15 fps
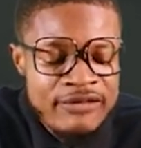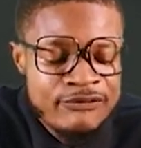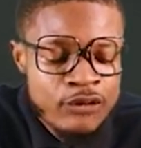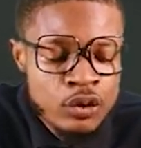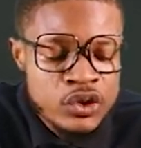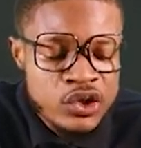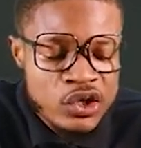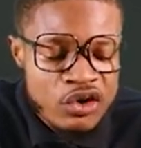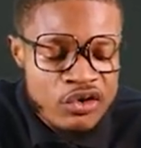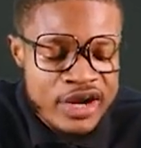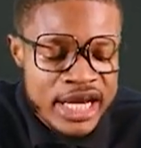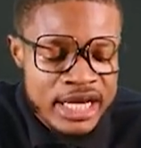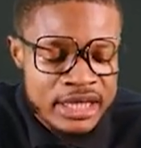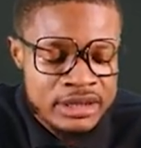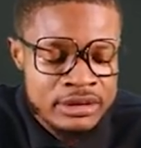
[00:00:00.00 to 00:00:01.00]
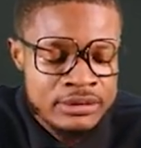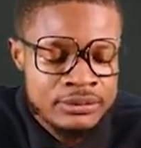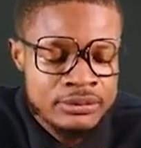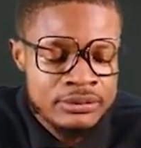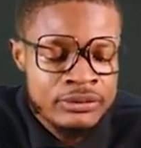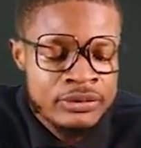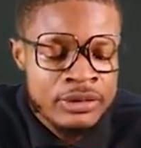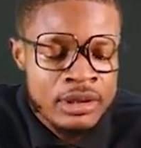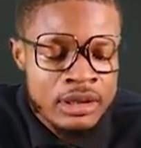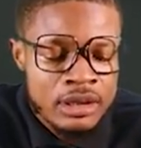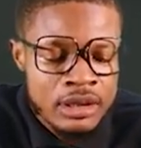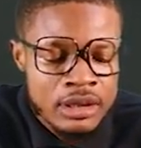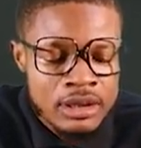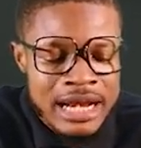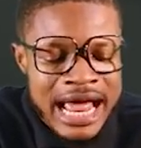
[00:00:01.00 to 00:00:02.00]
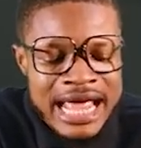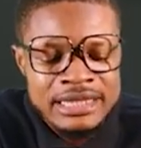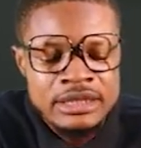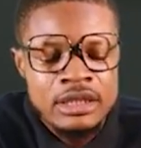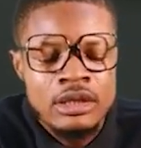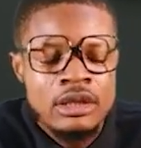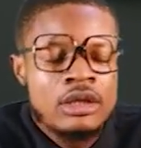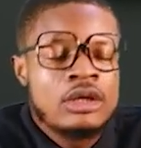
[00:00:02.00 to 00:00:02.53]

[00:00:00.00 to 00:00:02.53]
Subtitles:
it full screen, right?